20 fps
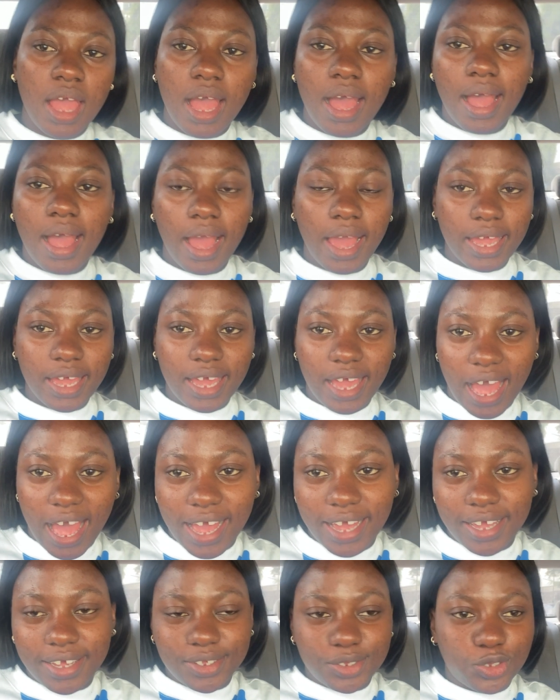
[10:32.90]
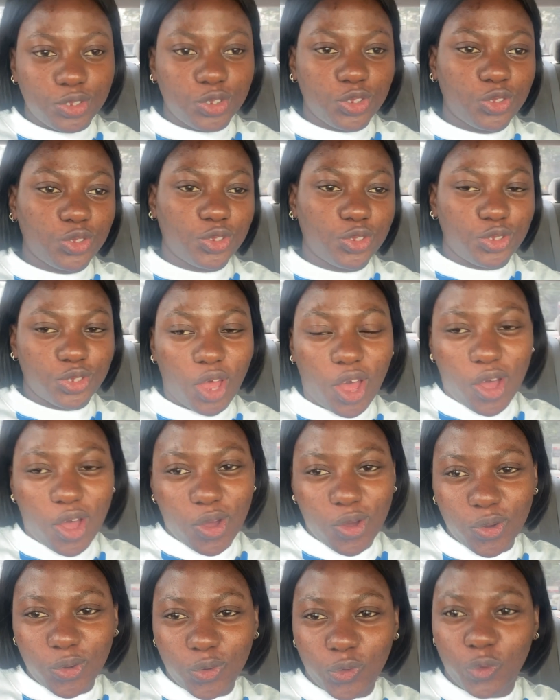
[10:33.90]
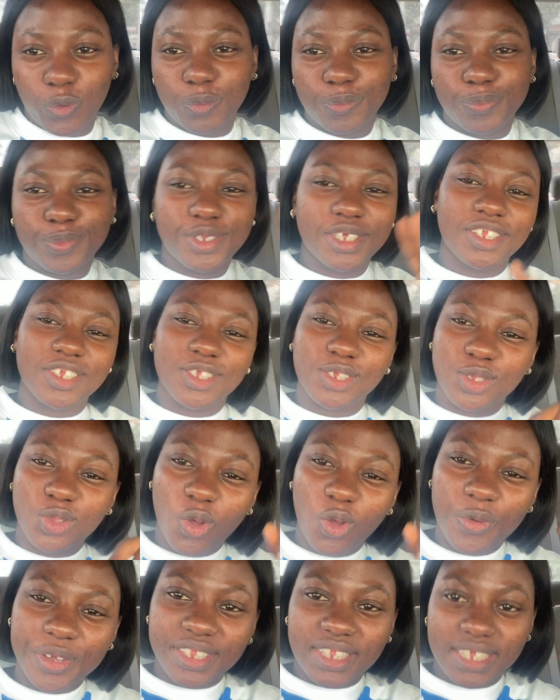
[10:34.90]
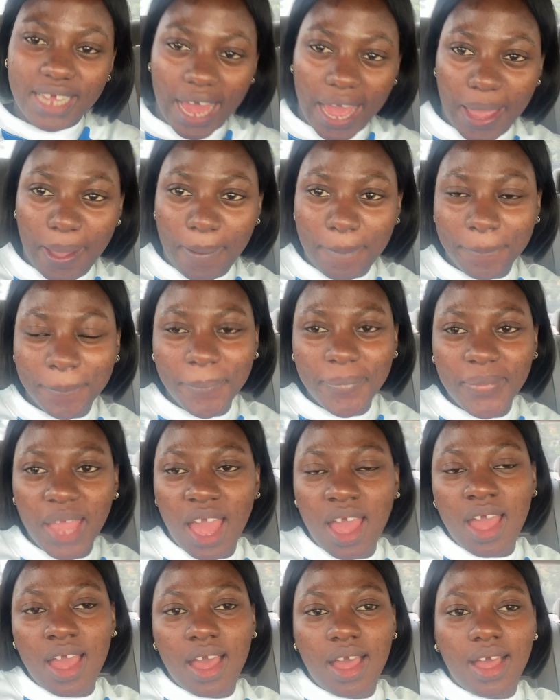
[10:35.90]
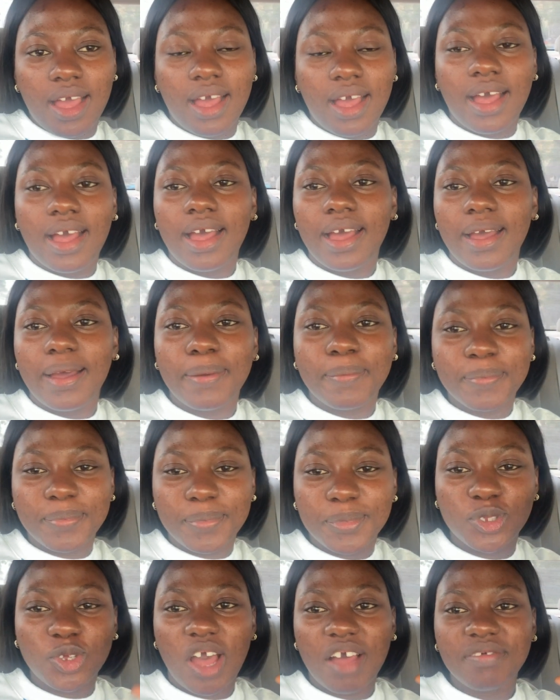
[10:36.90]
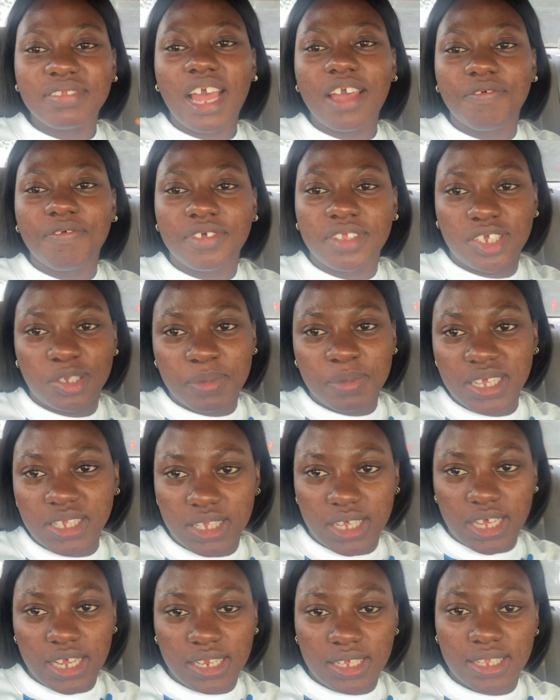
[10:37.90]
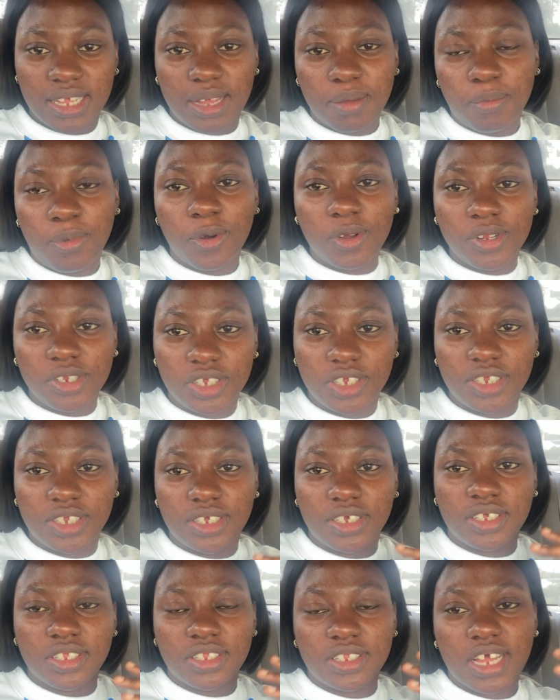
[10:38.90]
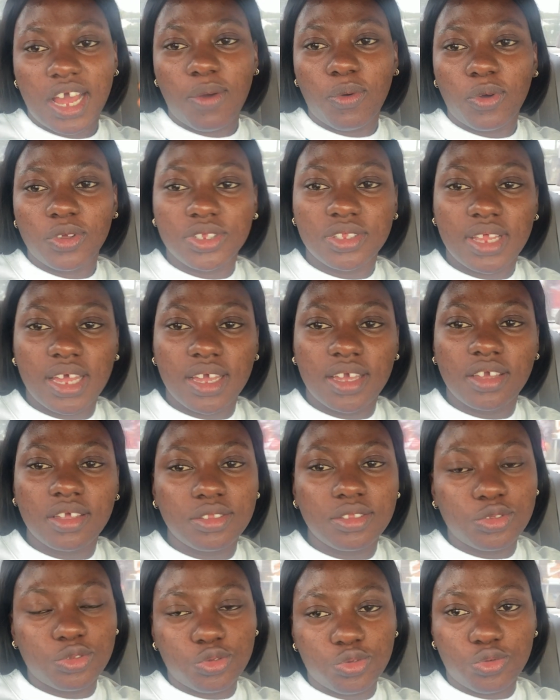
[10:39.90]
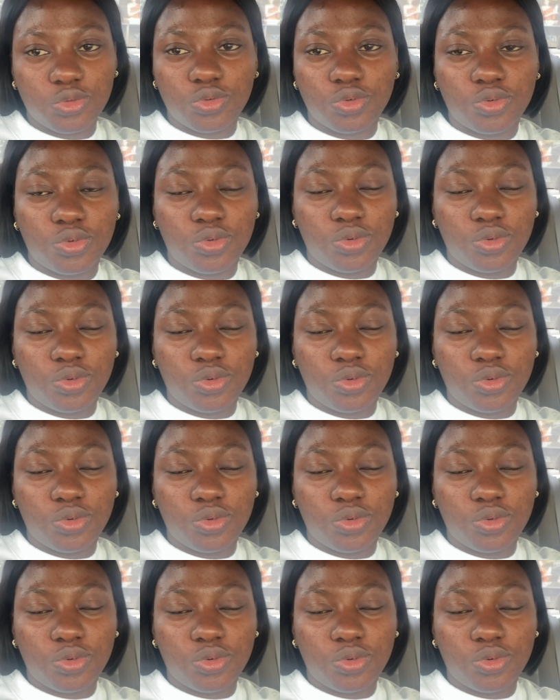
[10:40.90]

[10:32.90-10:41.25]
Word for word: Hi, guys. So this is story time. Um, so after I finished my scaling and polishing, I was taken to